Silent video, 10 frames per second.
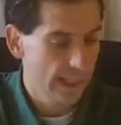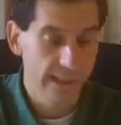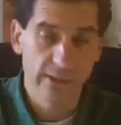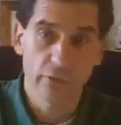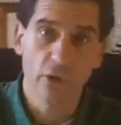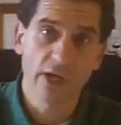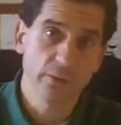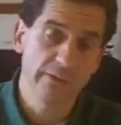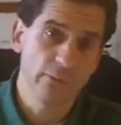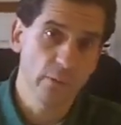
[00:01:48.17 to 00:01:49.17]
and in the
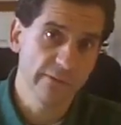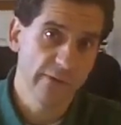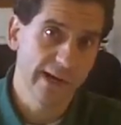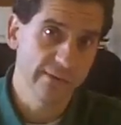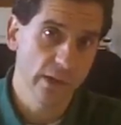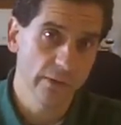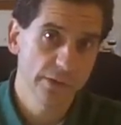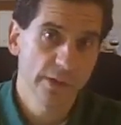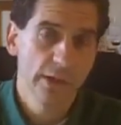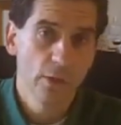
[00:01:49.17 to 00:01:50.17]
garage would be
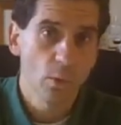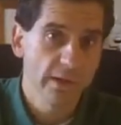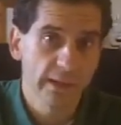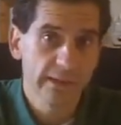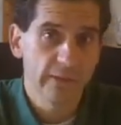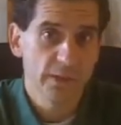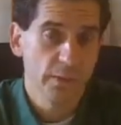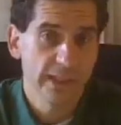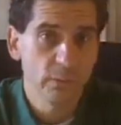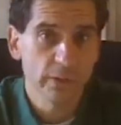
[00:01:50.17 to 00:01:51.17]
$45. One of the neat
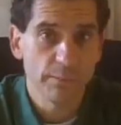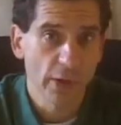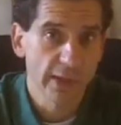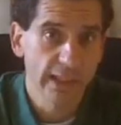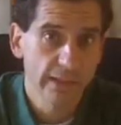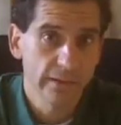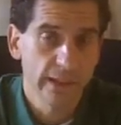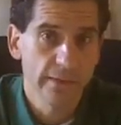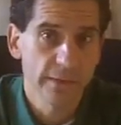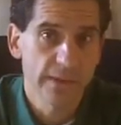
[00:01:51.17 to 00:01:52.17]
things we did with
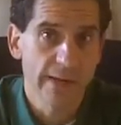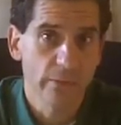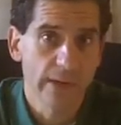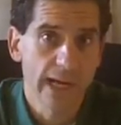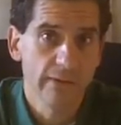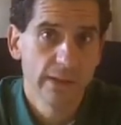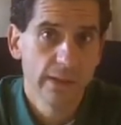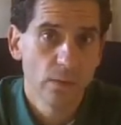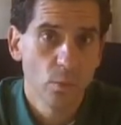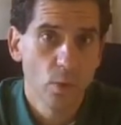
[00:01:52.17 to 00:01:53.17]
parking this time around
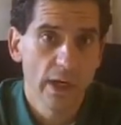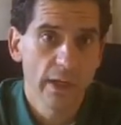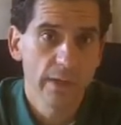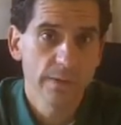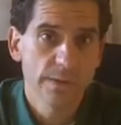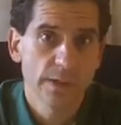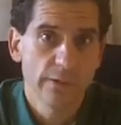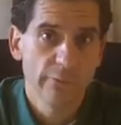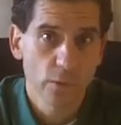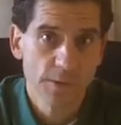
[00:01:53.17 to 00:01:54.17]
was
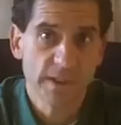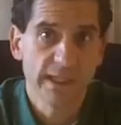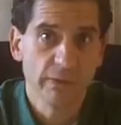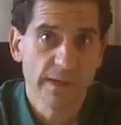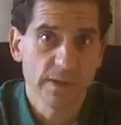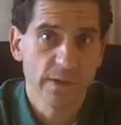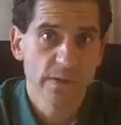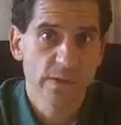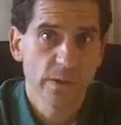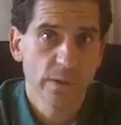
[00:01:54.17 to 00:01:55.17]
for city
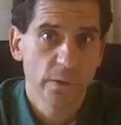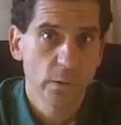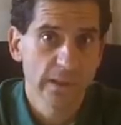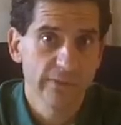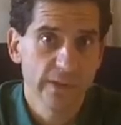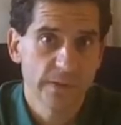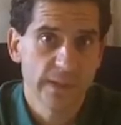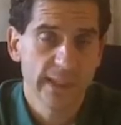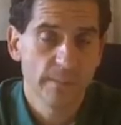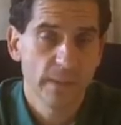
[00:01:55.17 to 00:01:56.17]
residents who live in the
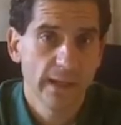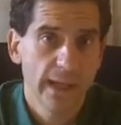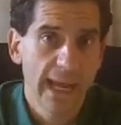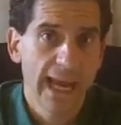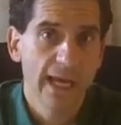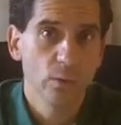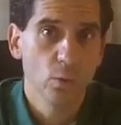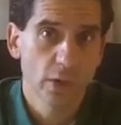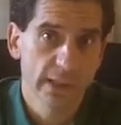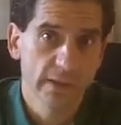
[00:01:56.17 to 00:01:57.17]
city
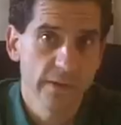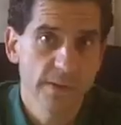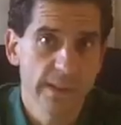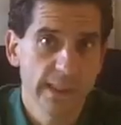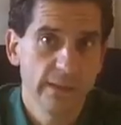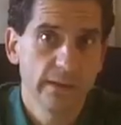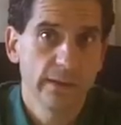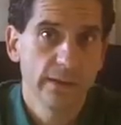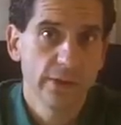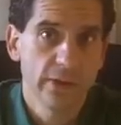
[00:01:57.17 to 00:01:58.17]
and work in the city,
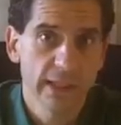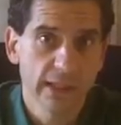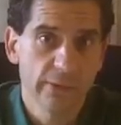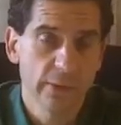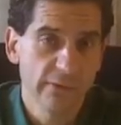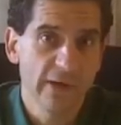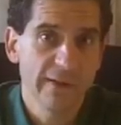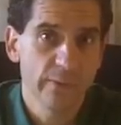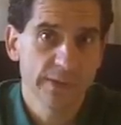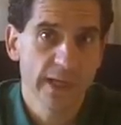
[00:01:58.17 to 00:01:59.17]
you can get a
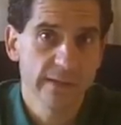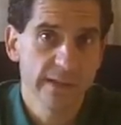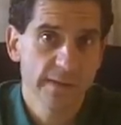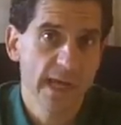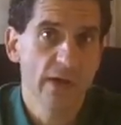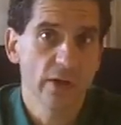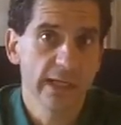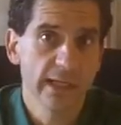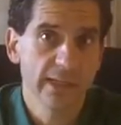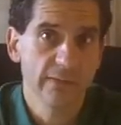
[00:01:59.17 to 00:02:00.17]
35% discount
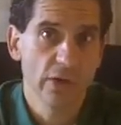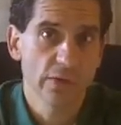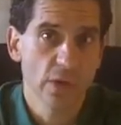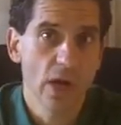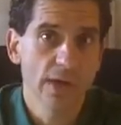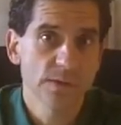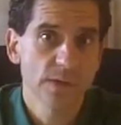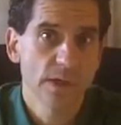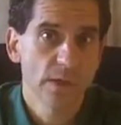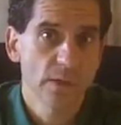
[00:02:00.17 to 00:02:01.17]
on any of those
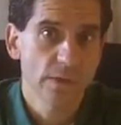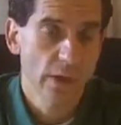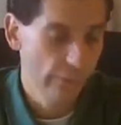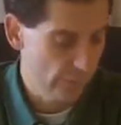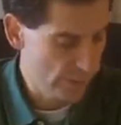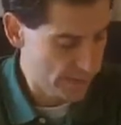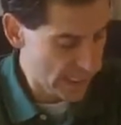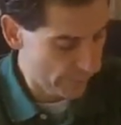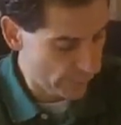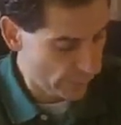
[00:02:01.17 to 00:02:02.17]
costs. So for
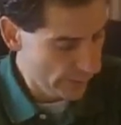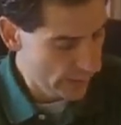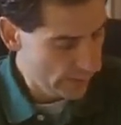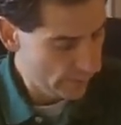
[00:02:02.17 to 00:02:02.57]
example,